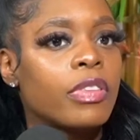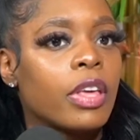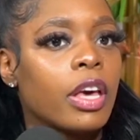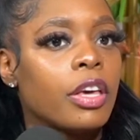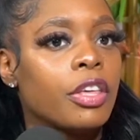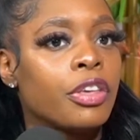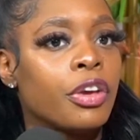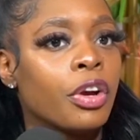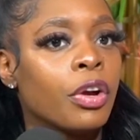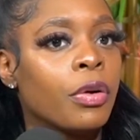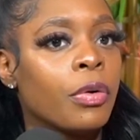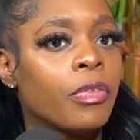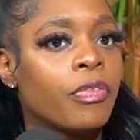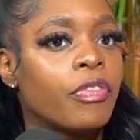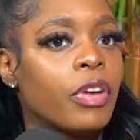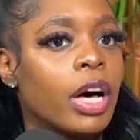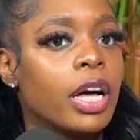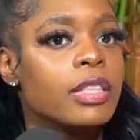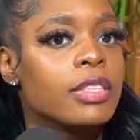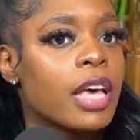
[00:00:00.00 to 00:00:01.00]
your
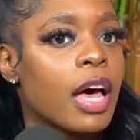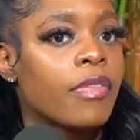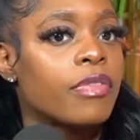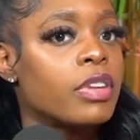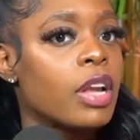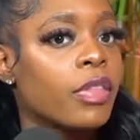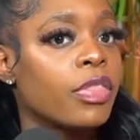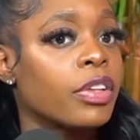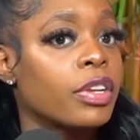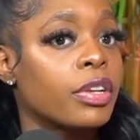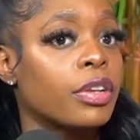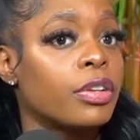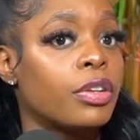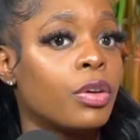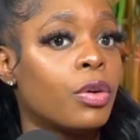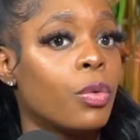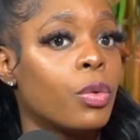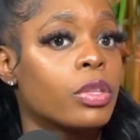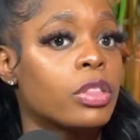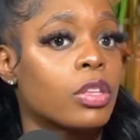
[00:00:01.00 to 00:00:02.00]
funds have nothing to
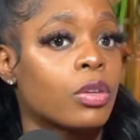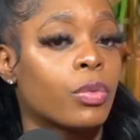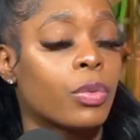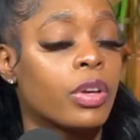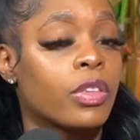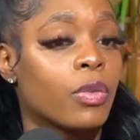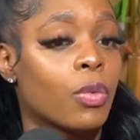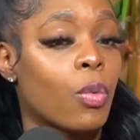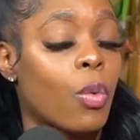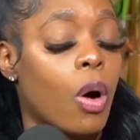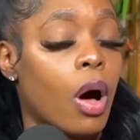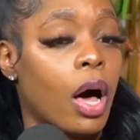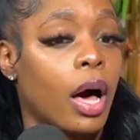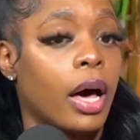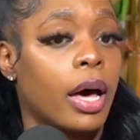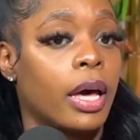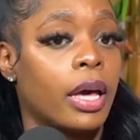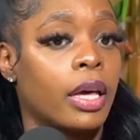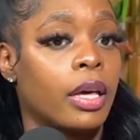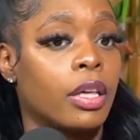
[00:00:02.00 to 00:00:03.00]
do with the reason
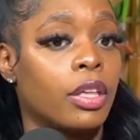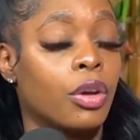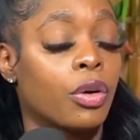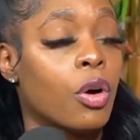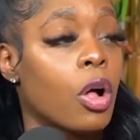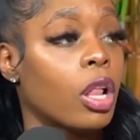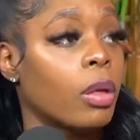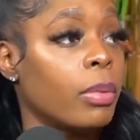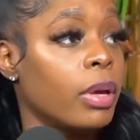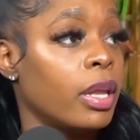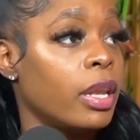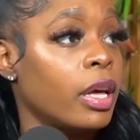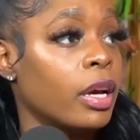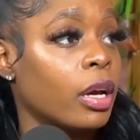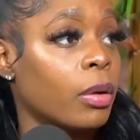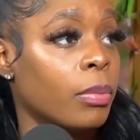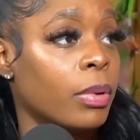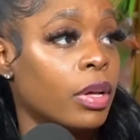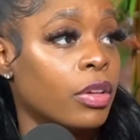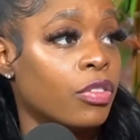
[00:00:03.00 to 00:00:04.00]
why you're calling me a
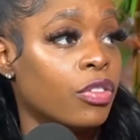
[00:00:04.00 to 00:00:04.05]
nigger bitch